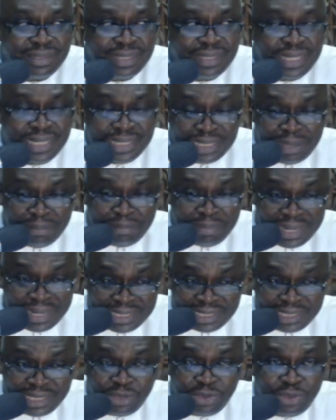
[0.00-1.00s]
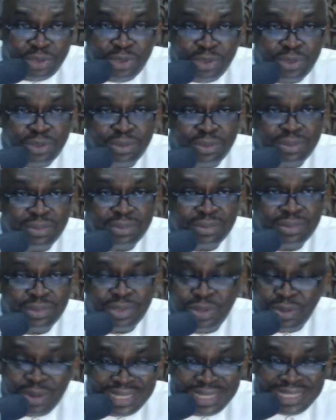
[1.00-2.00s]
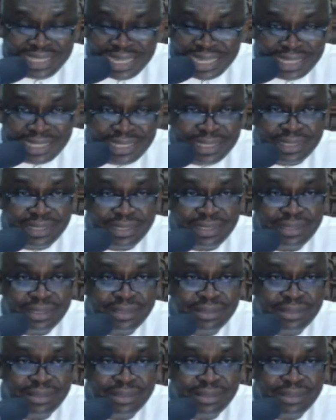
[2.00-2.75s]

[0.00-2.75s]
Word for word: is a blessing to you, go and check it.